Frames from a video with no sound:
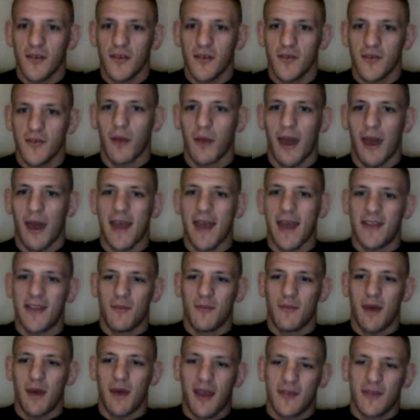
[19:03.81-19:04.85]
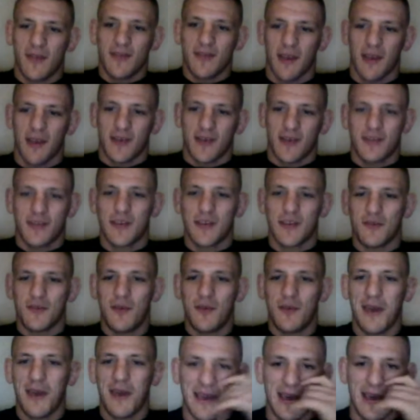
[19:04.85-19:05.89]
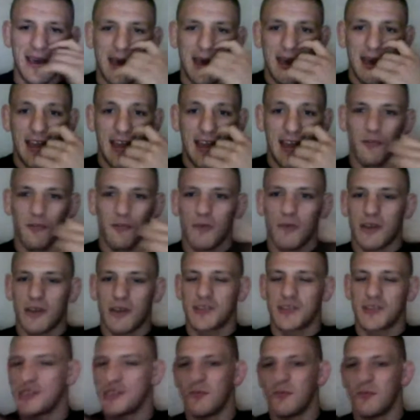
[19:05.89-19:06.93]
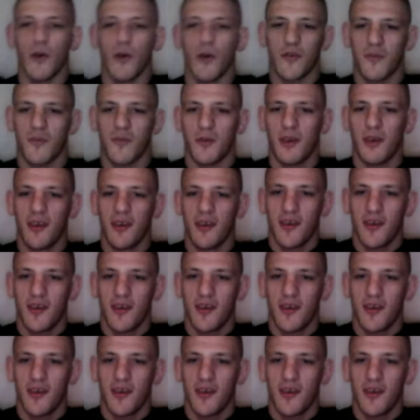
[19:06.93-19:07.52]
So my head's like this big, and then Rick just smokes me.